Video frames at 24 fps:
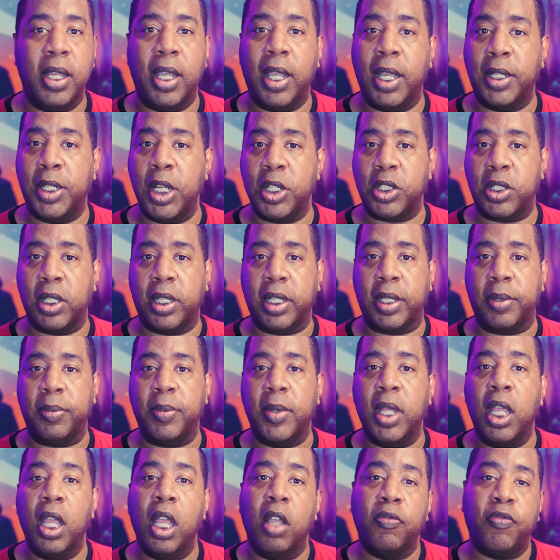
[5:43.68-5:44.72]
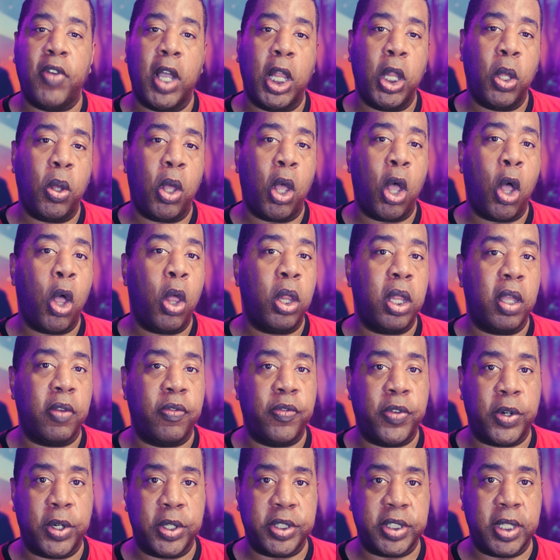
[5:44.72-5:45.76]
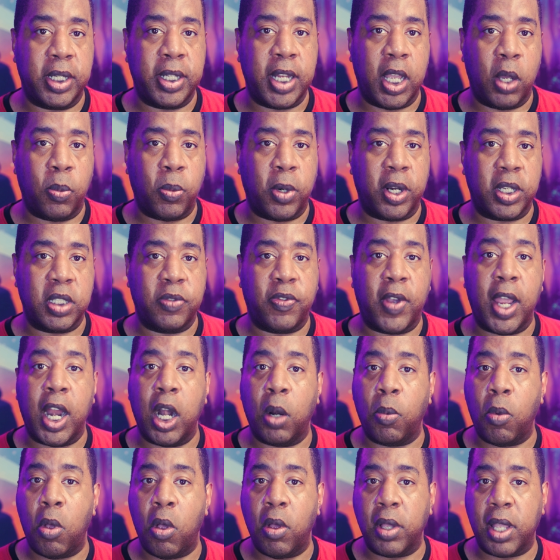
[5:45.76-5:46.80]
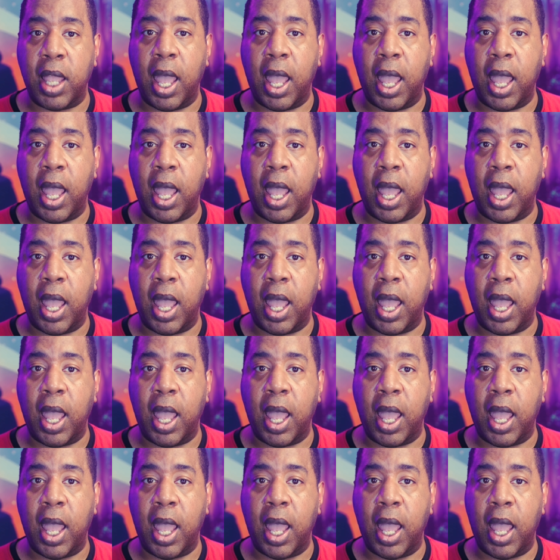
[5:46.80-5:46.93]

Additionally, follow all of Versa Networks' firewall